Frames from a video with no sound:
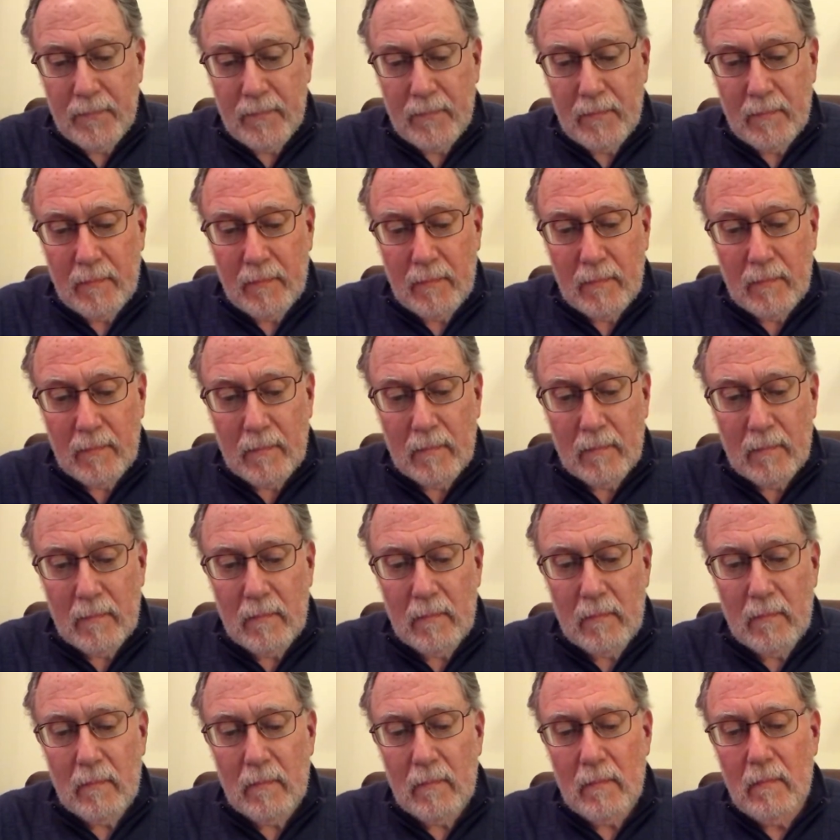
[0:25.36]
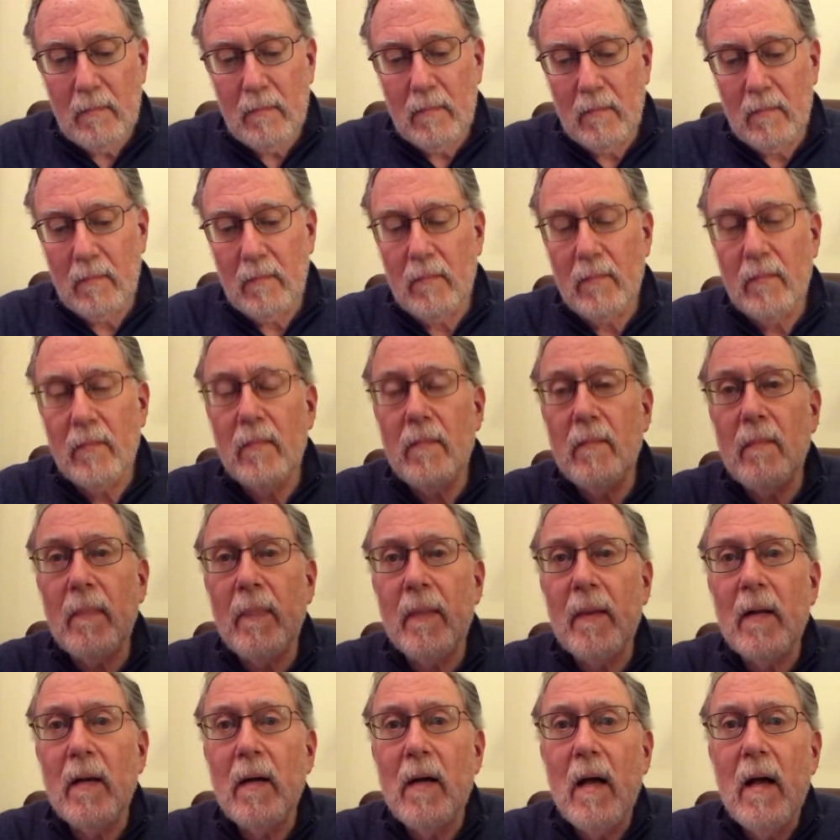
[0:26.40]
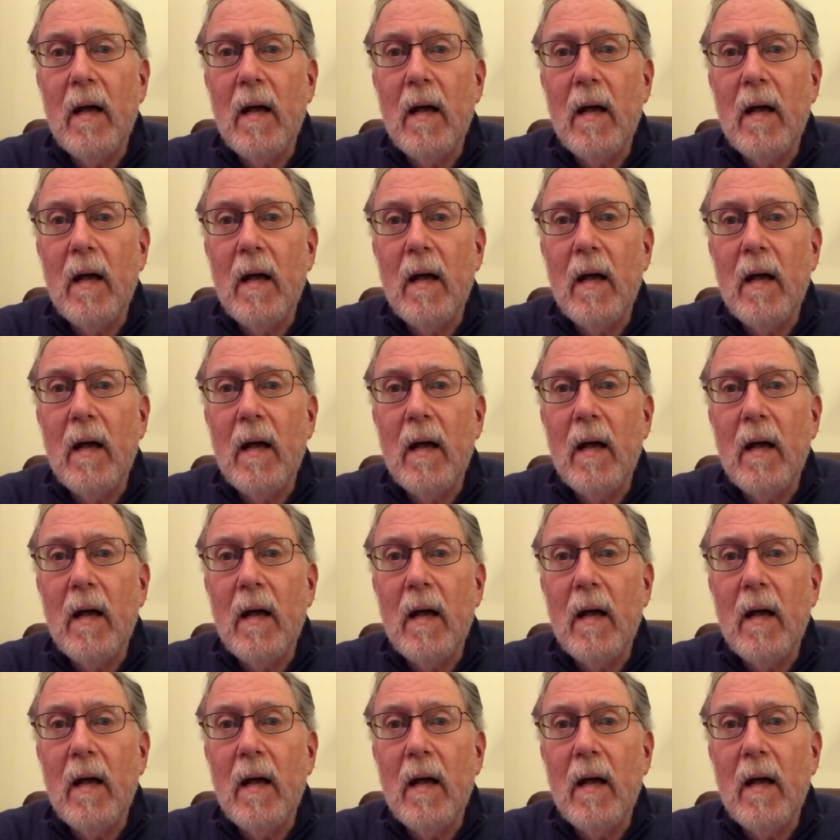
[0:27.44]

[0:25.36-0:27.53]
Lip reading: No one is speaking in this clip.